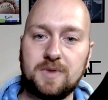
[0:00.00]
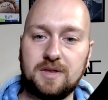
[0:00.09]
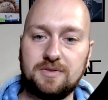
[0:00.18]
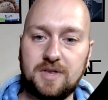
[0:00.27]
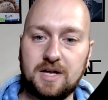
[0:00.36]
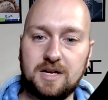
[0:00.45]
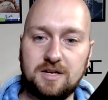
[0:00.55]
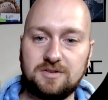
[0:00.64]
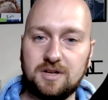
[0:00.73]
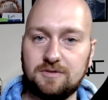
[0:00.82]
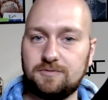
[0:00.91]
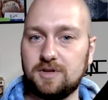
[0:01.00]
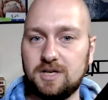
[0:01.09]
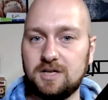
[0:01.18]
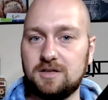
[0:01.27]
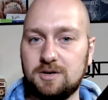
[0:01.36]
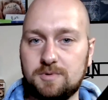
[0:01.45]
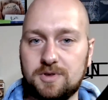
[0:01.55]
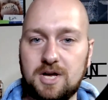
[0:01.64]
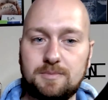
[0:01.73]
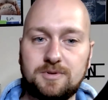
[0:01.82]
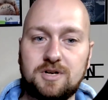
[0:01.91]
That is an affiliate link with
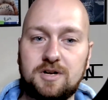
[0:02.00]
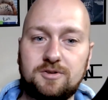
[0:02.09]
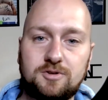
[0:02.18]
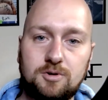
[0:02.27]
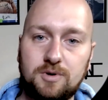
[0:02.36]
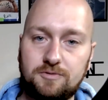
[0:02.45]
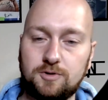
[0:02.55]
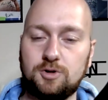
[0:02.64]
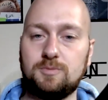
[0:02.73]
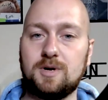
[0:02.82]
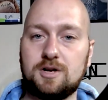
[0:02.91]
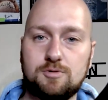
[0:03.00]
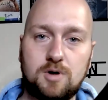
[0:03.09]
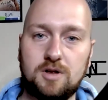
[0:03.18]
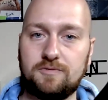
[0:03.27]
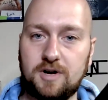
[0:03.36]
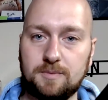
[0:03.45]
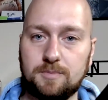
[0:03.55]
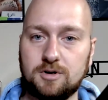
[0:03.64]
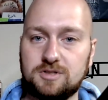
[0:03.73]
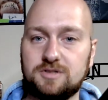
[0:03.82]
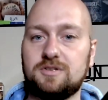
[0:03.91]
Amazon. So if you do make a qualifying
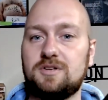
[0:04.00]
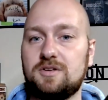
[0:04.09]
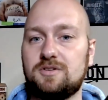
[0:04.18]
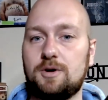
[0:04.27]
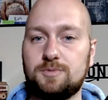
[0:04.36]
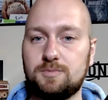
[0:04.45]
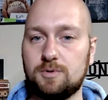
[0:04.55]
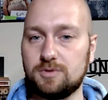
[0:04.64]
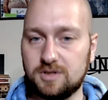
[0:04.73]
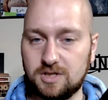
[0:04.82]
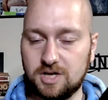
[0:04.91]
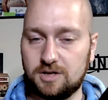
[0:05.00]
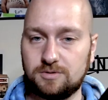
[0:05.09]
purchase, it does help support the channel.